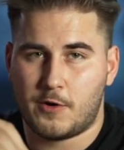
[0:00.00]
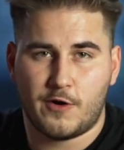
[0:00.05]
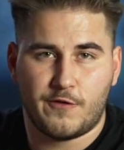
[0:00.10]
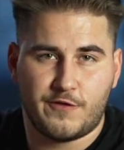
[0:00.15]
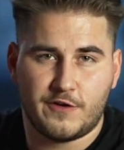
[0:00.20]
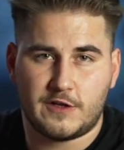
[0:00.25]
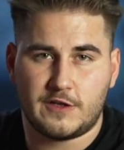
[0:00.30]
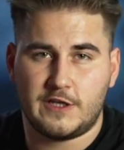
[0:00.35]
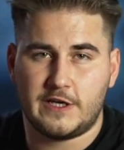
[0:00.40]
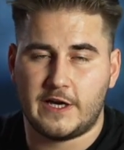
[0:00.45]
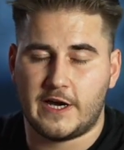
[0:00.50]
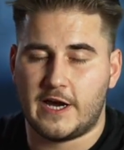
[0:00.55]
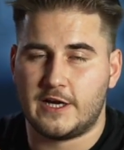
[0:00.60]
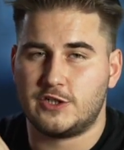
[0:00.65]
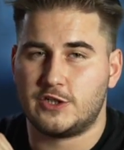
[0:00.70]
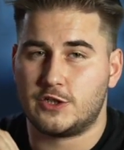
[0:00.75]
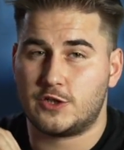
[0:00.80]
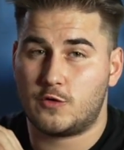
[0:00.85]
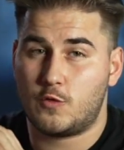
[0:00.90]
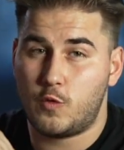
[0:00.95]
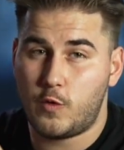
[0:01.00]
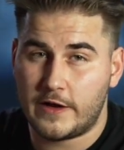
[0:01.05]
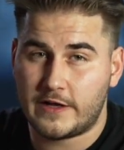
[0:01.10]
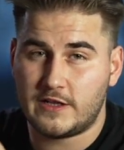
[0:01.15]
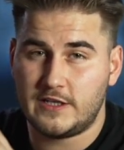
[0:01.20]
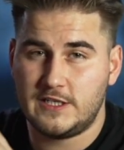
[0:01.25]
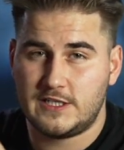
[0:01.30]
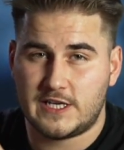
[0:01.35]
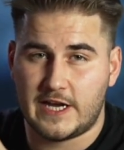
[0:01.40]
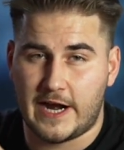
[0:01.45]
perfectly and just
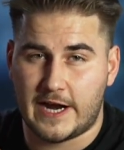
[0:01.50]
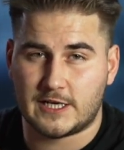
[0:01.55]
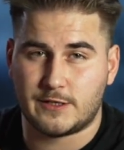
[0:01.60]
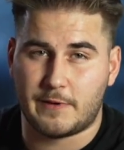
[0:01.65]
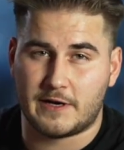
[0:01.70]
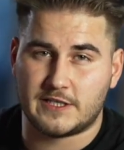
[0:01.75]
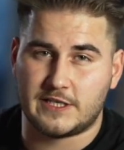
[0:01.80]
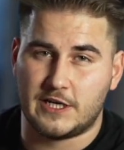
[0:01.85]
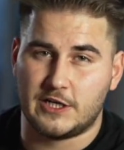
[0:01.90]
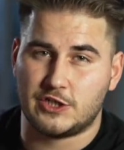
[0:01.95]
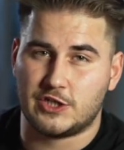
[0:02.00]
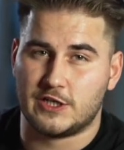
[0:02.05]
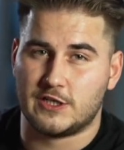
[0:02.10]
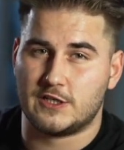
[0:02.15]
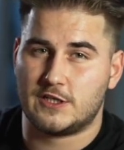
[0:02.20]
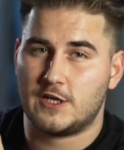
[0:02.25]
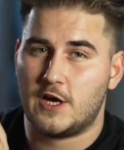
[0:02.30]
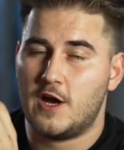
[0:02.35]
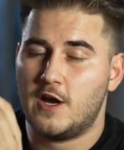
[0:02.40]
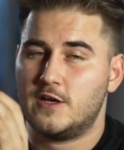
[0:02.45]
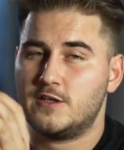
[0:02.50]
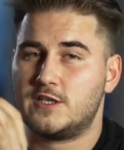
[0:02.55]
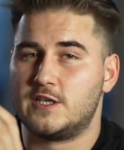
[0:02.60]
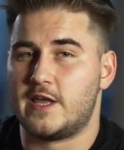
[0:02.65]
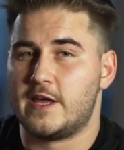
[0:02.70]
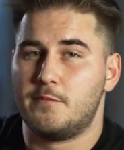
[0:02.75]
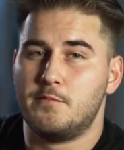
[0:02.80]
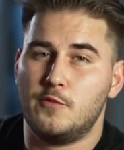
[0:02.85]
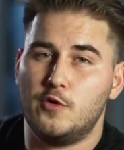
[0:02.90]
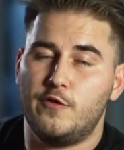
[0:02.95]
quickly set expectations to
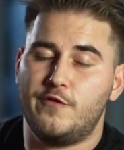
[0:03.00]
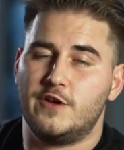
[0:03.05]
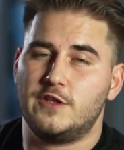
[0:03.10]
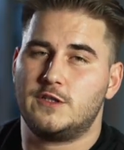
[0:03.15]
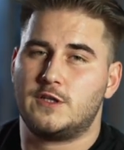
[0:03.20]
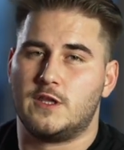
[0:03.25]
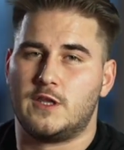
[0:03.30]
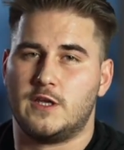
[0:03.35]
then move into